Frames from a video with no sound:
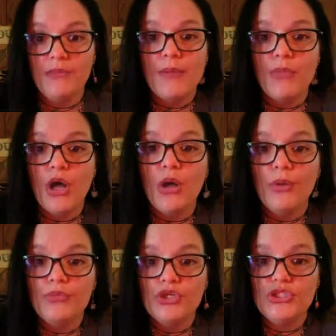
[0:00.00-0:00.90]
My
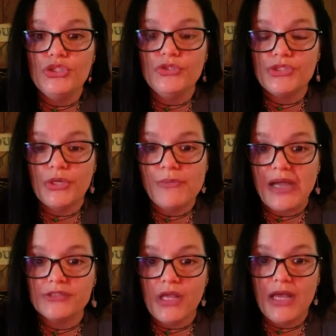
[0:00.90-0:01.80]
mom would use her
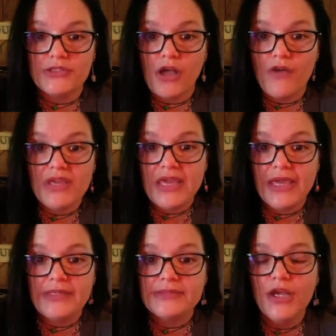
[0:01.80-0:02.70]
Maxwell House coffee
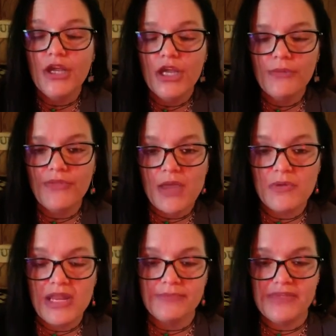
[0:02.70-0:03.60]
cans, and when they
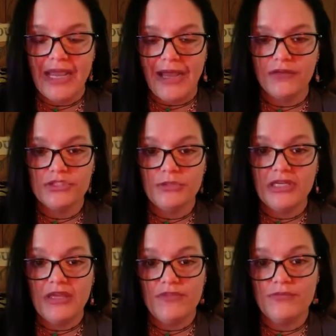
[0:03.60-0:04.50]
would empty out, she would
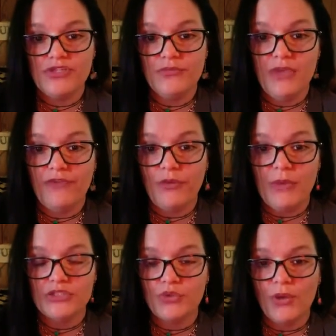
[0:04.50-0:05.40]
give them to me for
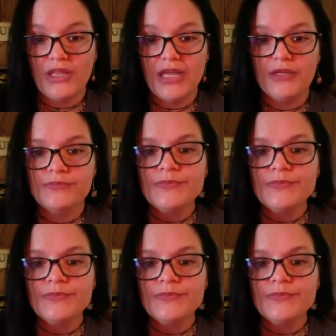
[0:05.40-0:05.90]
my toilet.